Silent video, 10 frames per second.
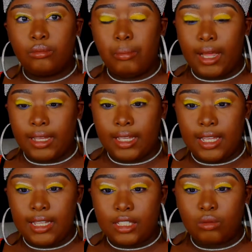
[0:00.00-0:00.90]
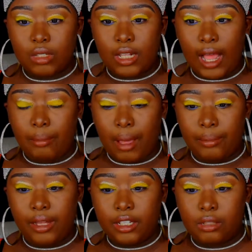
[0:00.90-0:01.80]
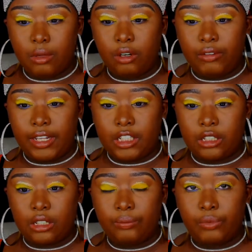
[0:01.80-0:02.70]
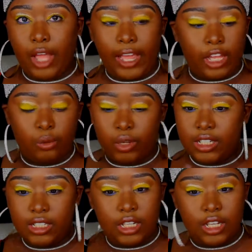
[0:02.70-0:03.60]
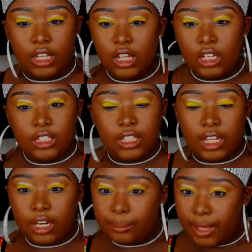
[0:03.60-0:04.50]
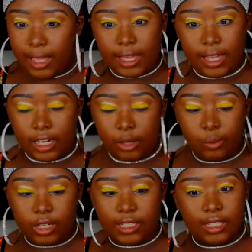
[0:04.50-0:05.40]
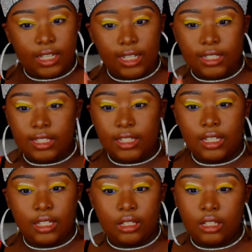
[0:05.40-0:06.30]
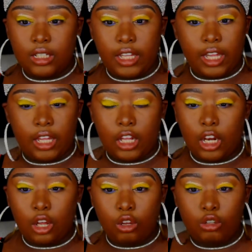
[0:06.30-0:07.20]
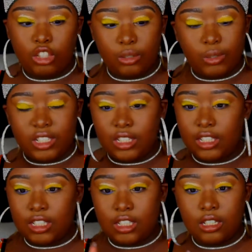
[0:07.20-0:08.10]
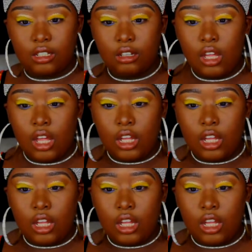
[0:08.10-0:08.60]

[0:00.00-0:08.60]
my kids was like my biggest motivation. Like, it wasn't to get a man, it wasn't to get clothes, it wasn't to